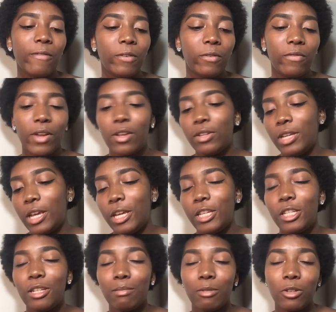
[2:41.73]
For
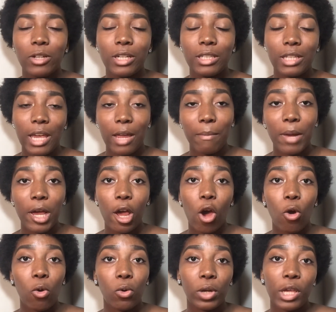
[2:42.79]
foundation, I'm going to take my
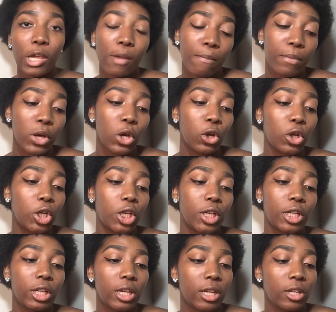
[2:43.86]
oldie but
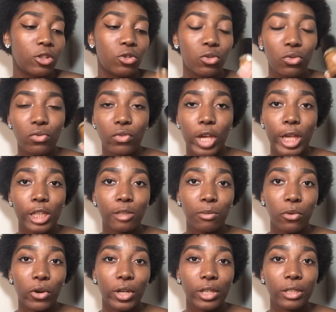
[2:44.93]
goodie Too
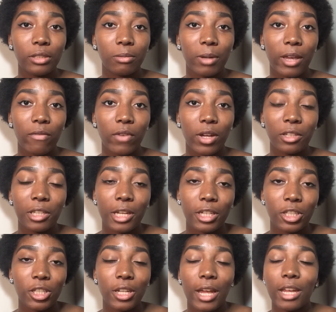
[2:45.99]
Faced Born This Way
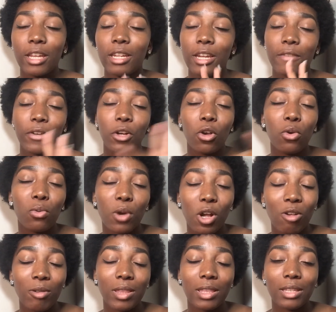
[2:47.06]
foundation. I can never go
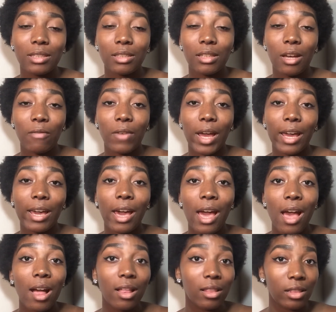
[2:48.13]
wrong with this stuff. I
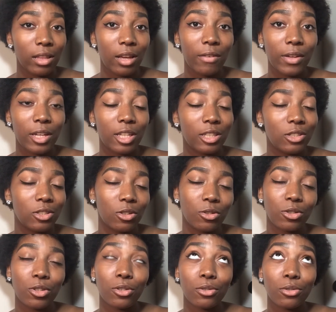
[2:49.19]
love it
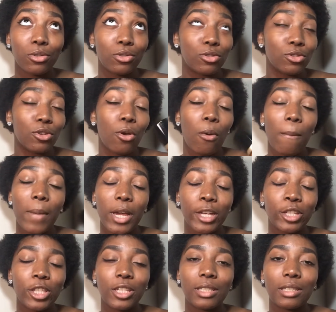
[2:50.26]
so
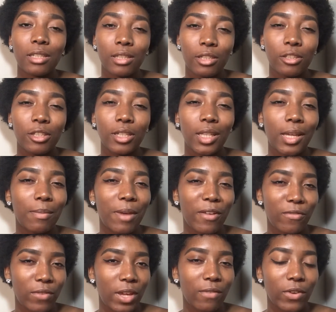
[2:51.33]
much. It's literally my
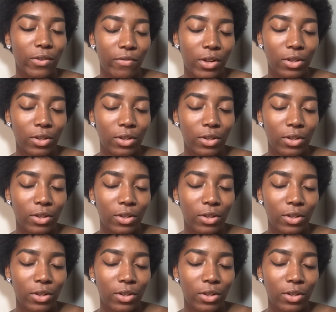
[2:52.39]
favorite